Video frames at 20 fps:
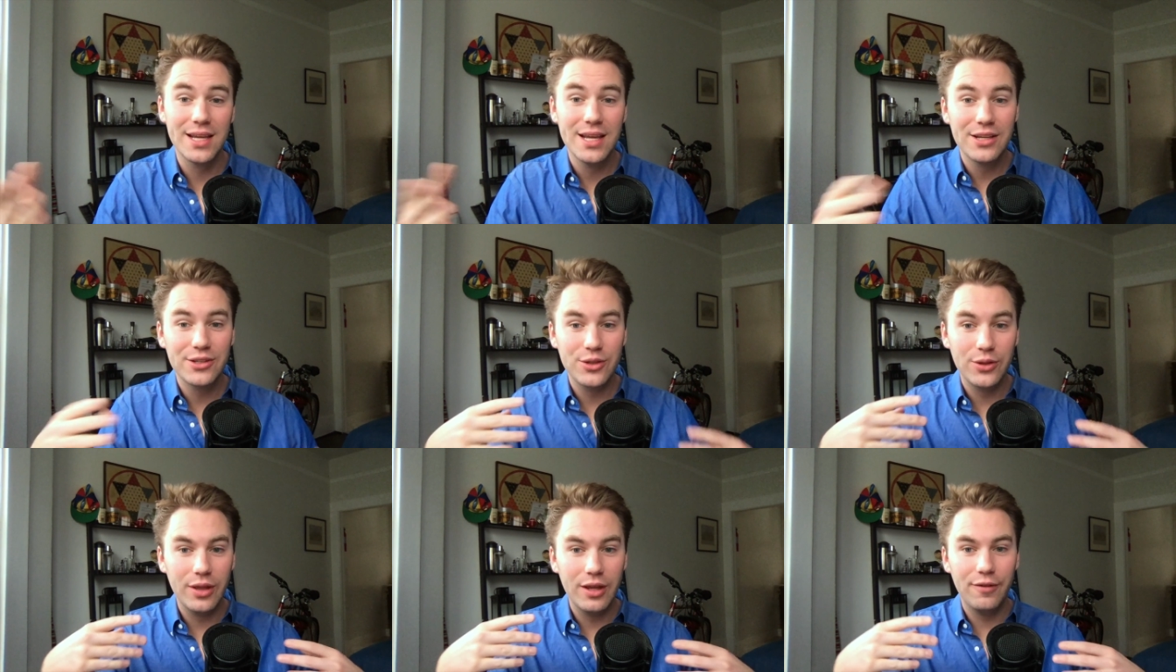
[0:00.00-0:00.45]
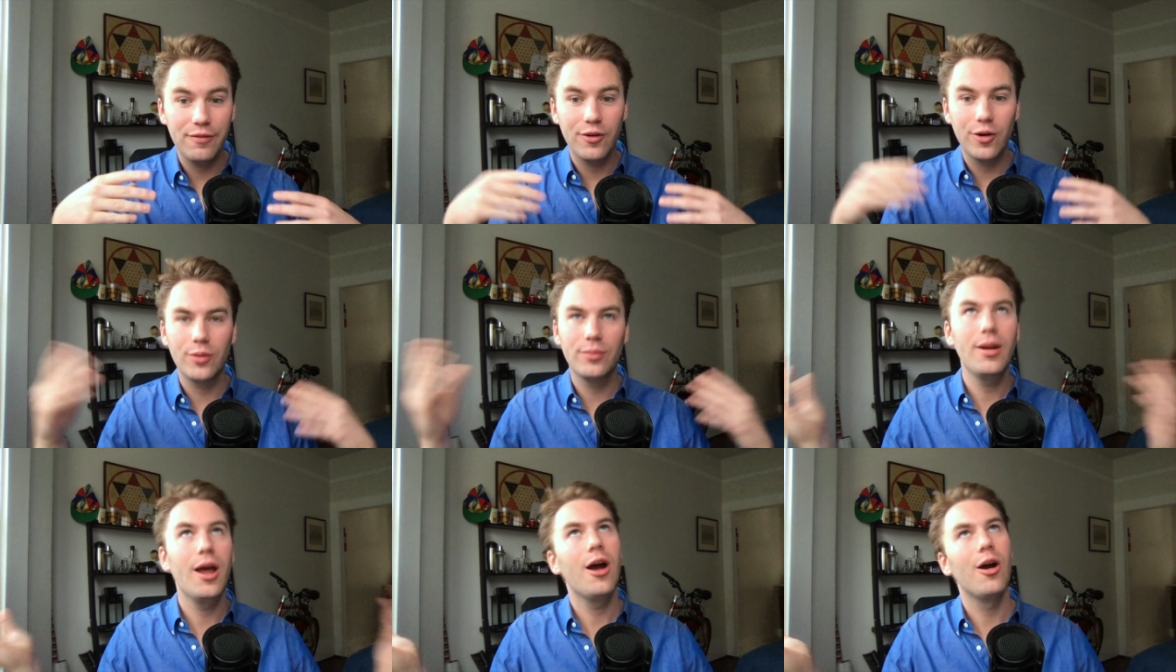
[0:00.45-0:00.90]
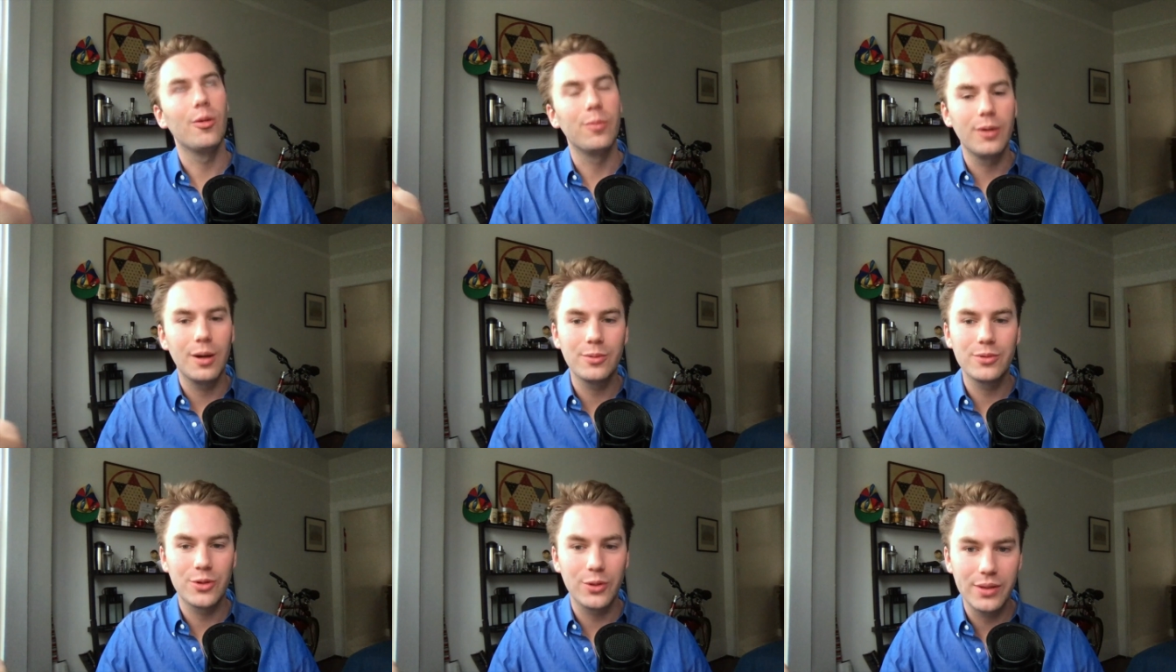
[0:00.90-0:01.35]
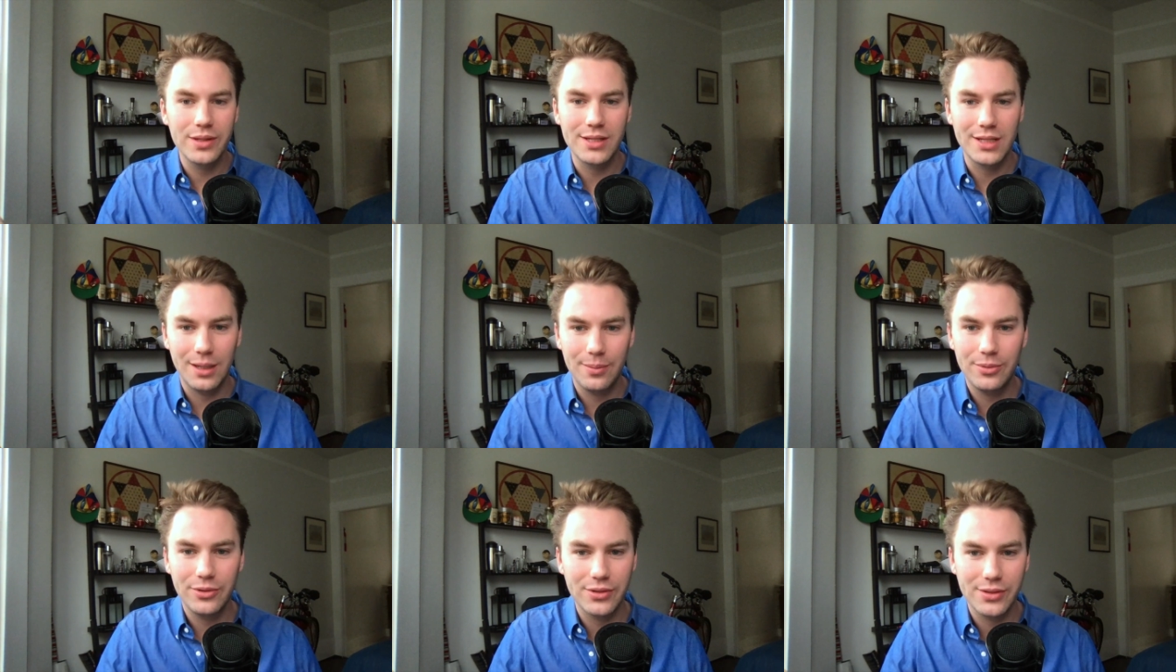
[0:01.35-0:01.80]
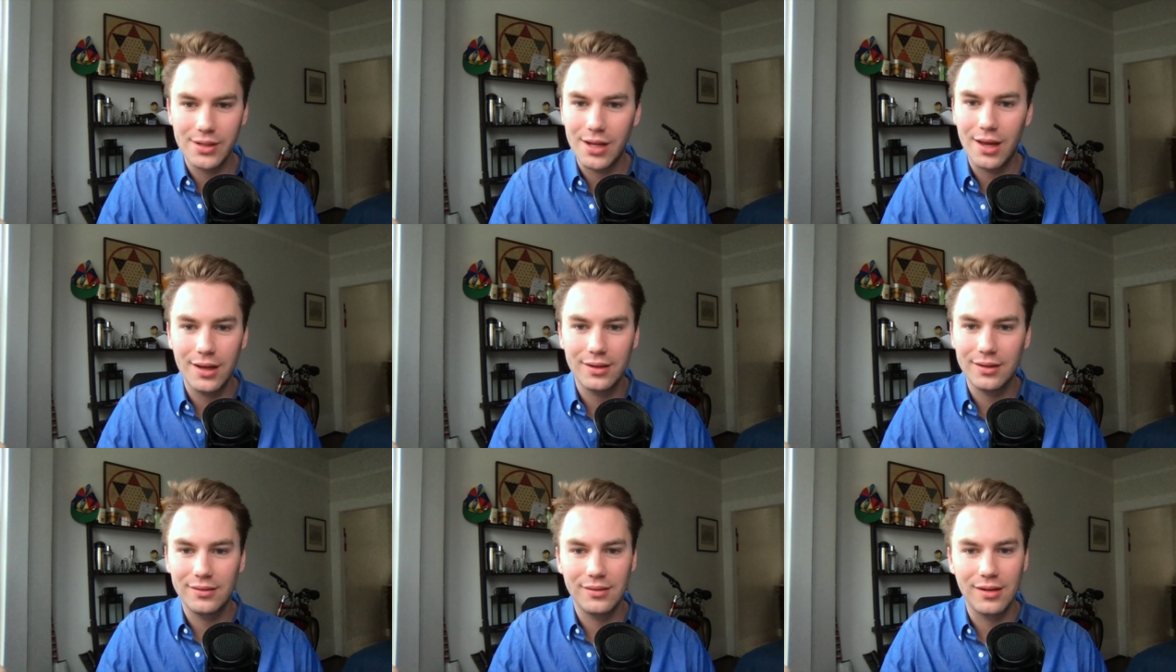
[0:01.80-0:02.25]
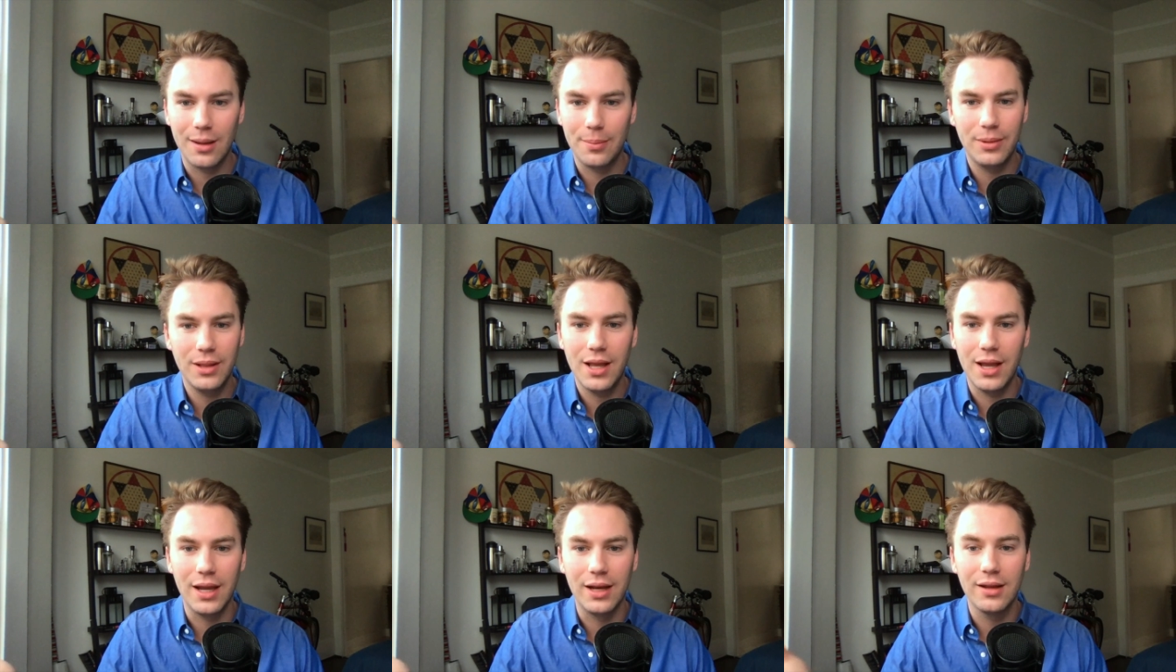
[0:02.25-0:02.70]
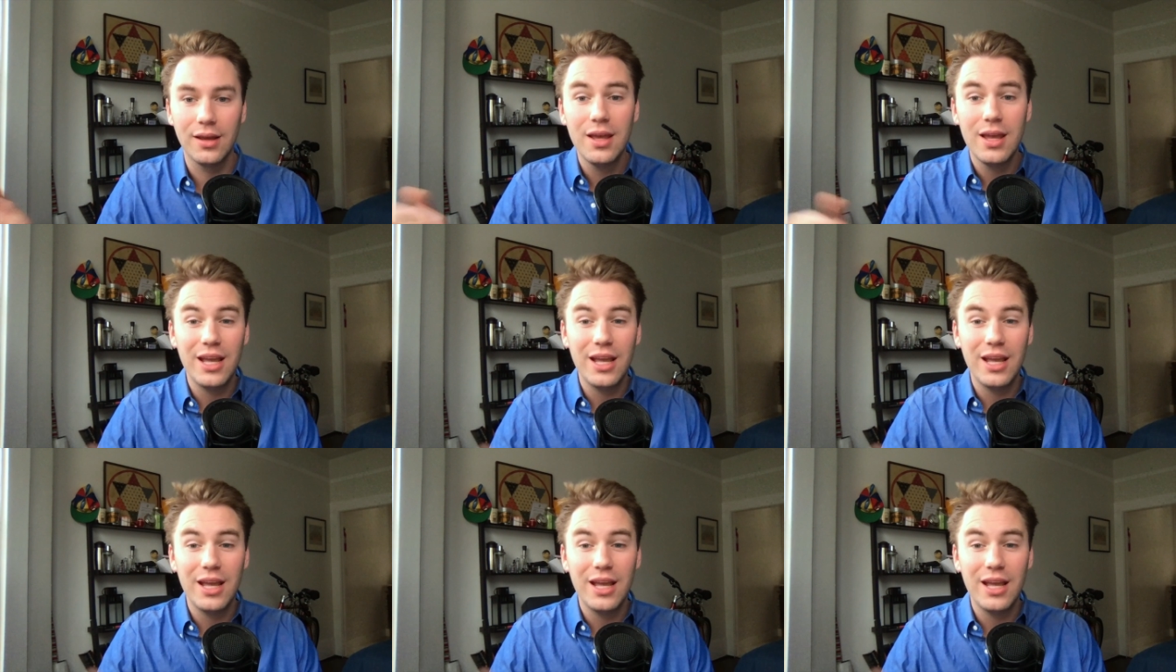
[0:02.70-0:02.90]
So therefore, no, promissory estoppel is not applied.